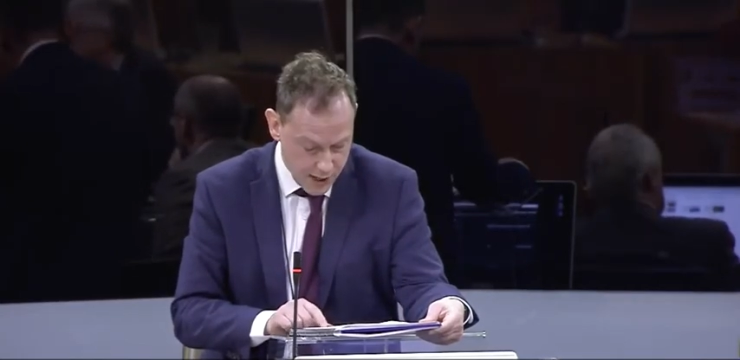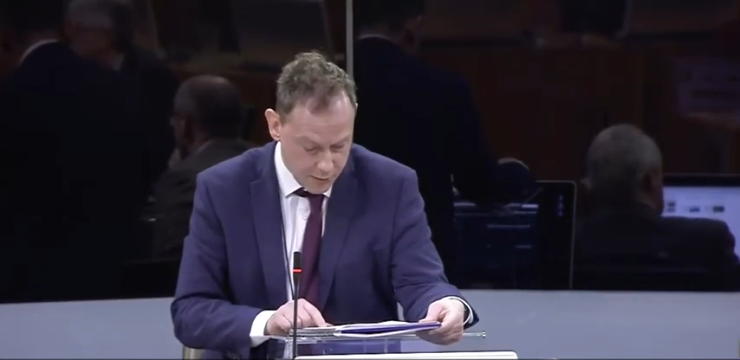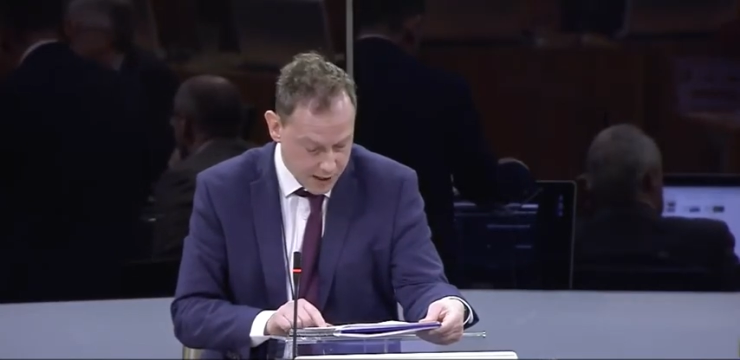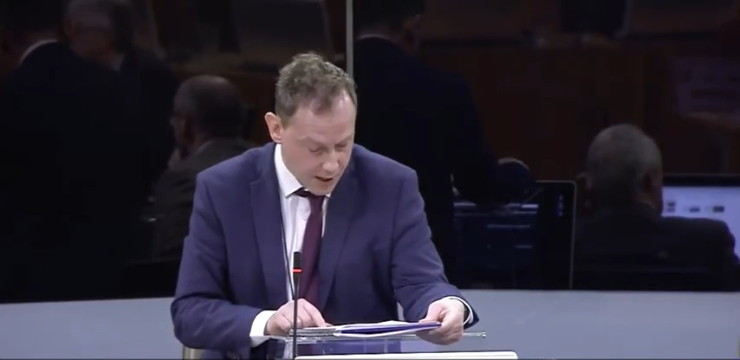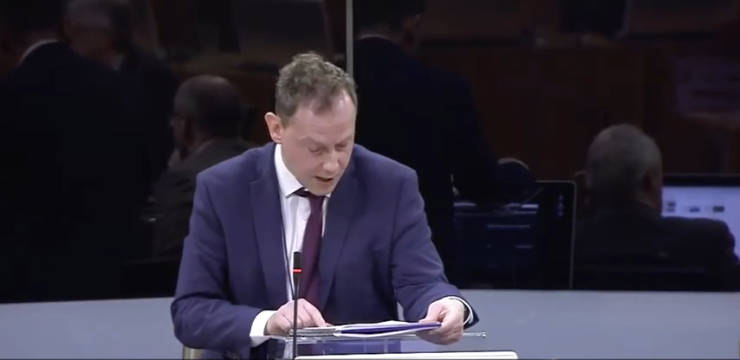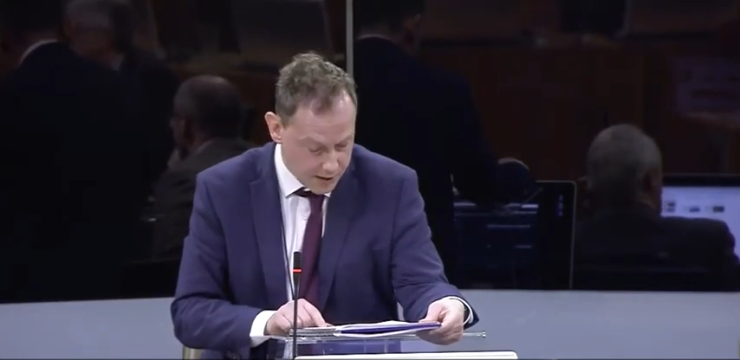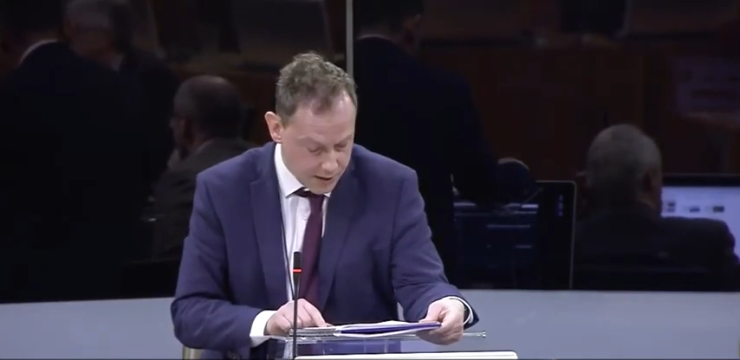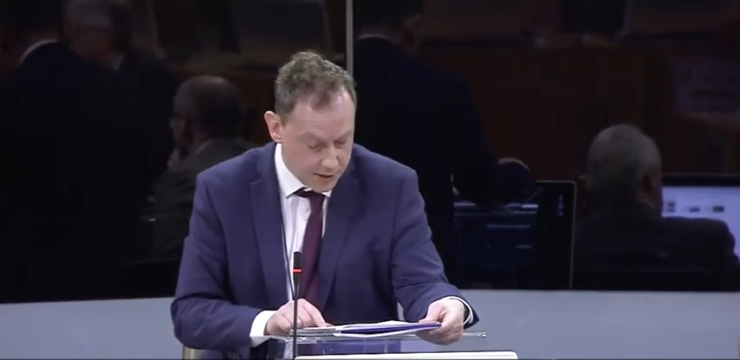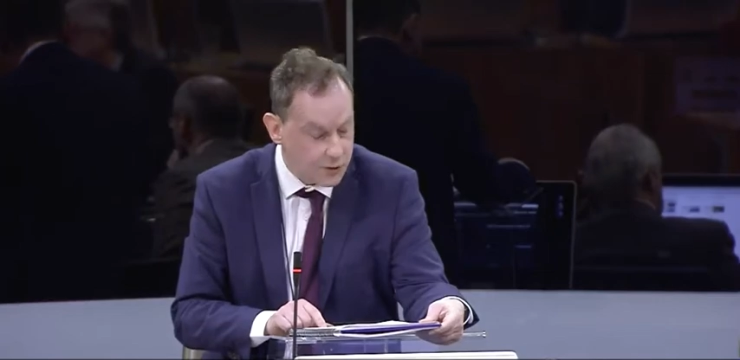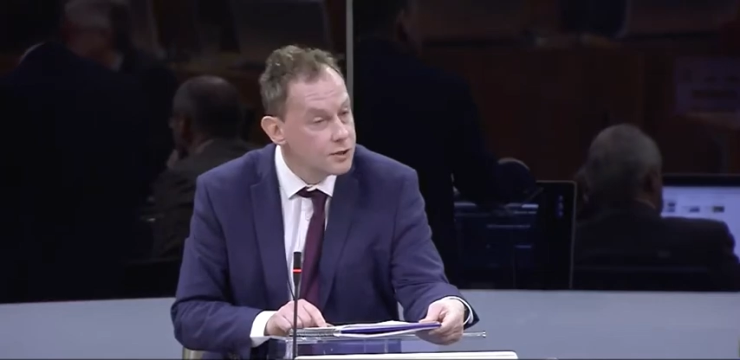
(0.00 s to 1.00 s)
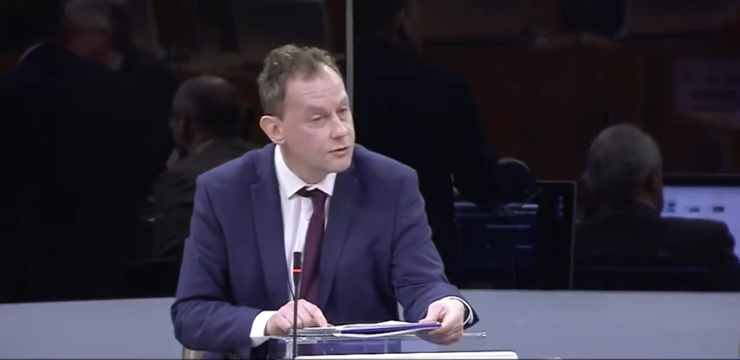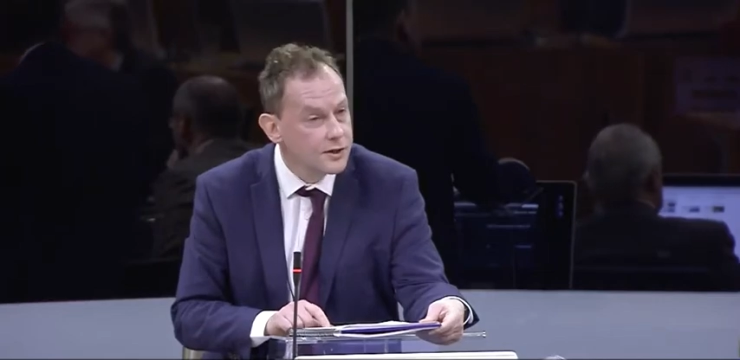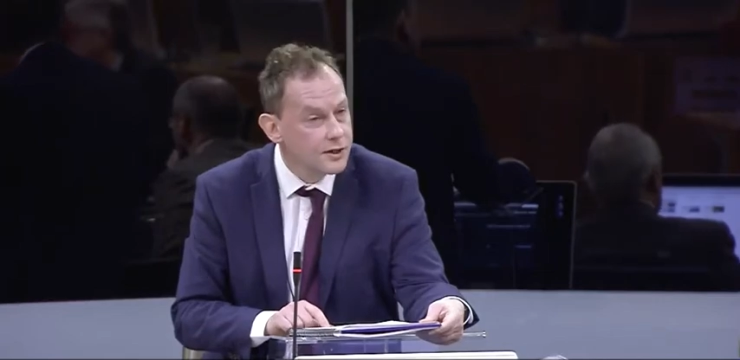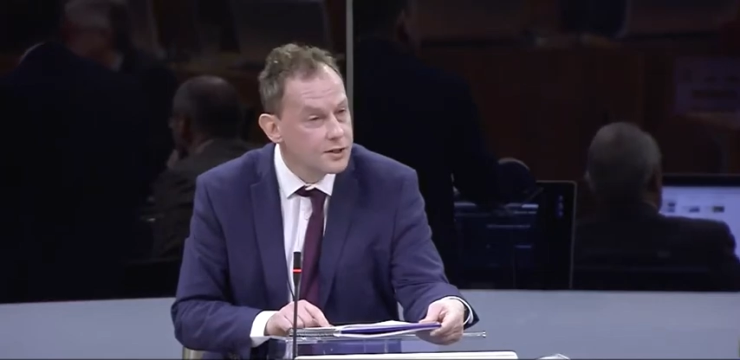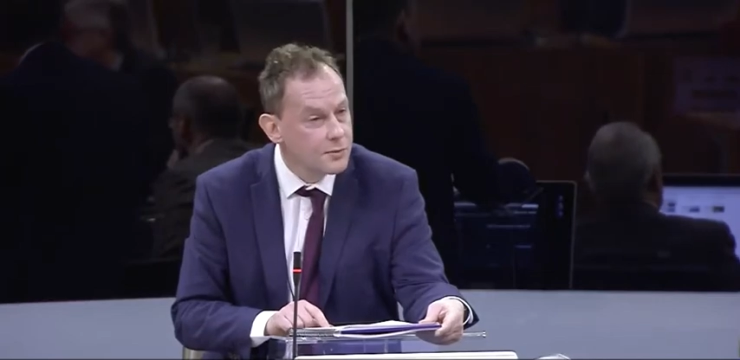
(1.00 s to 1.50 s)
now be guided into
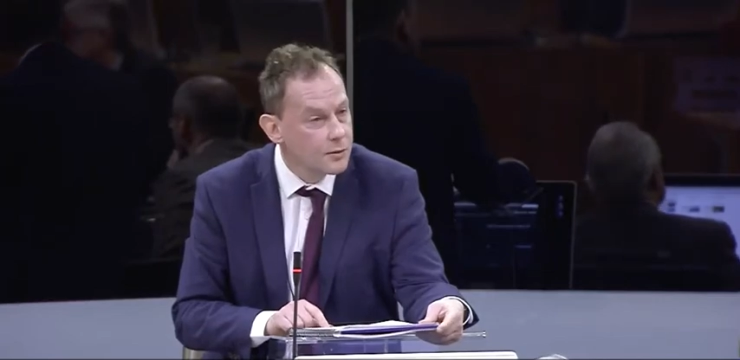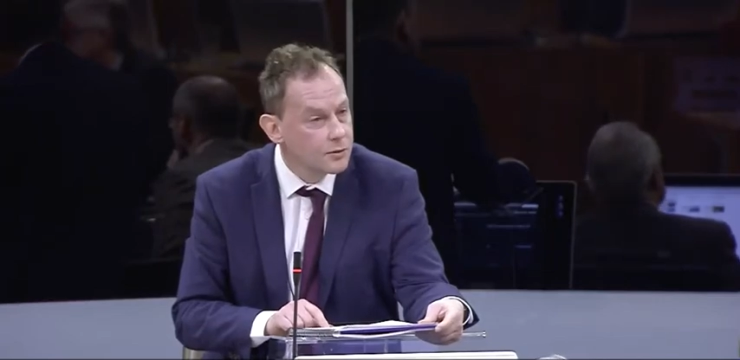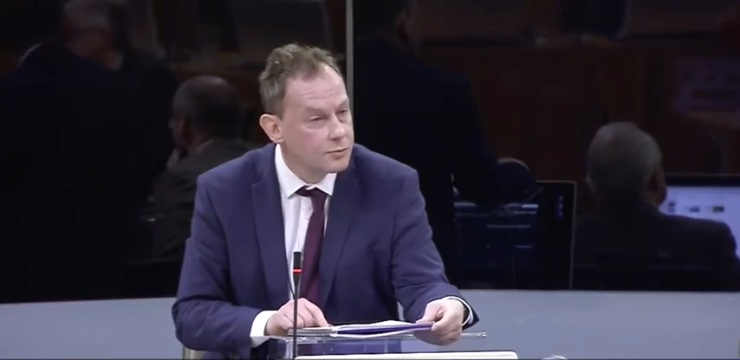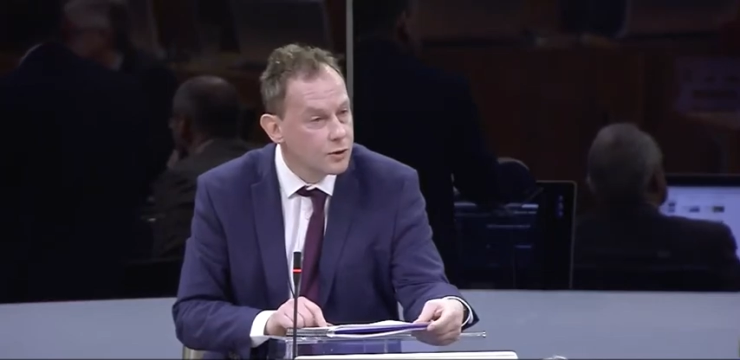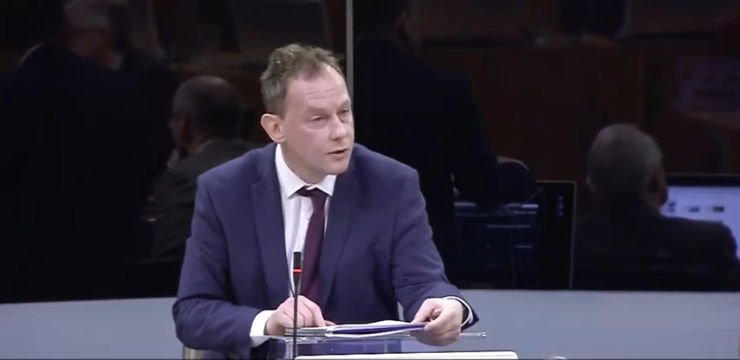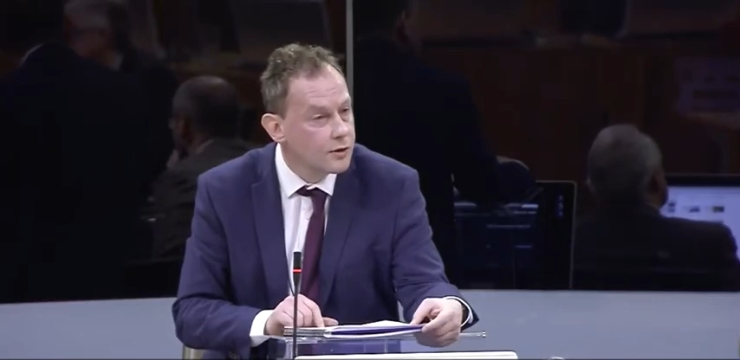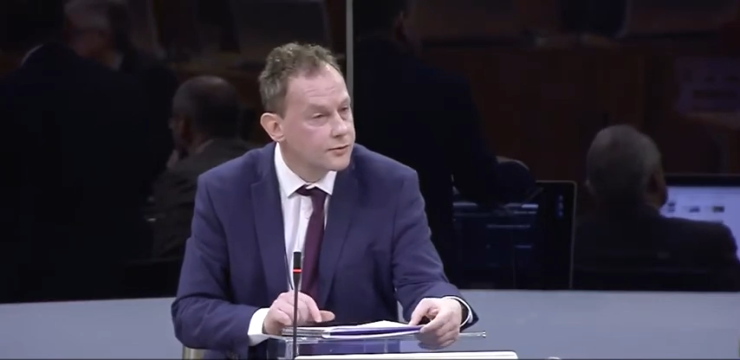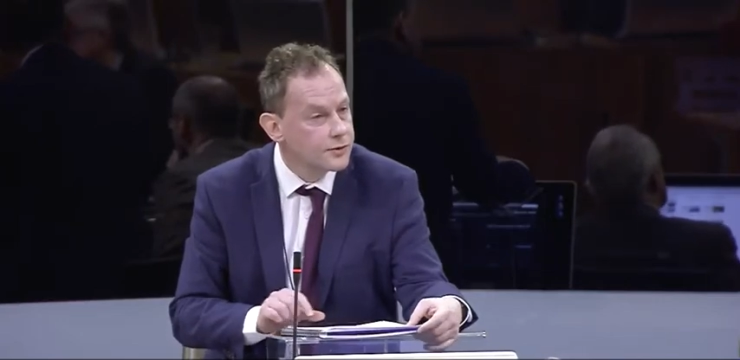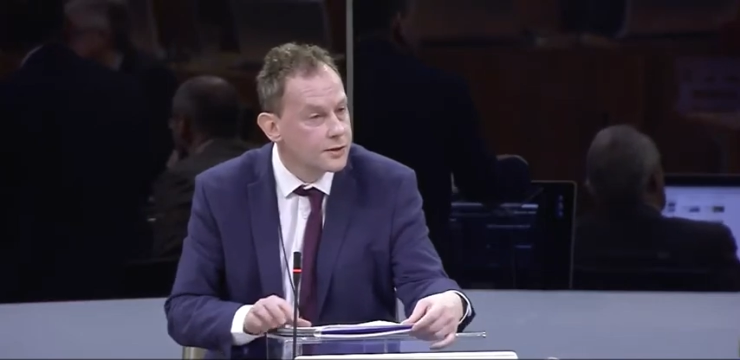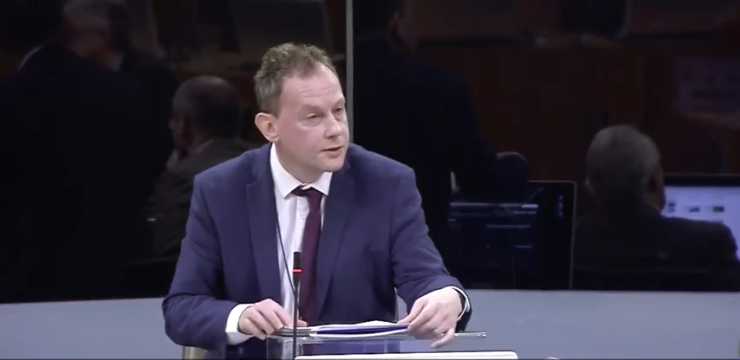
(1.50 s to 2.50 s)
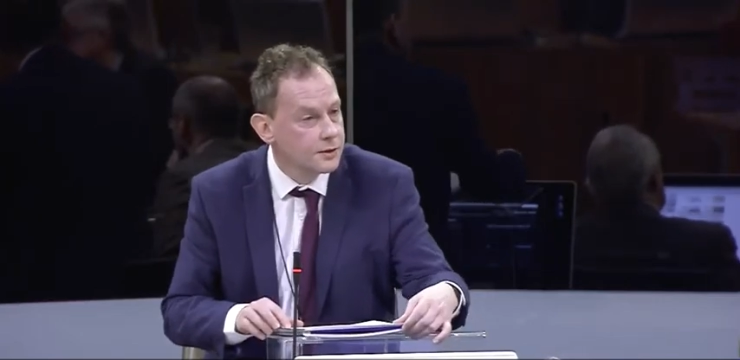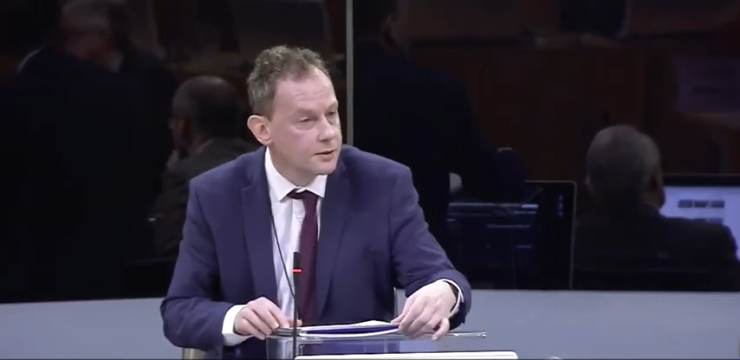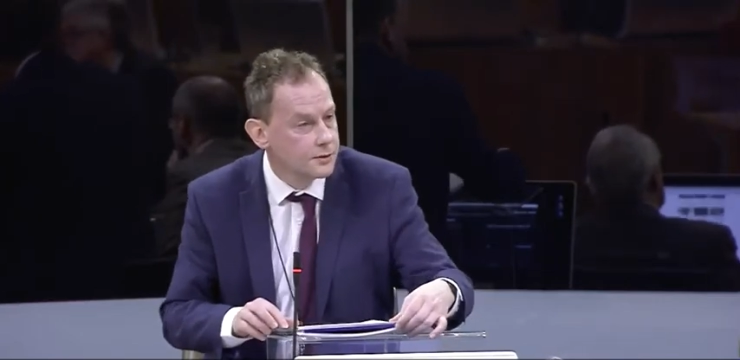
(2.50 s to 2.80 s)
using these powers more often?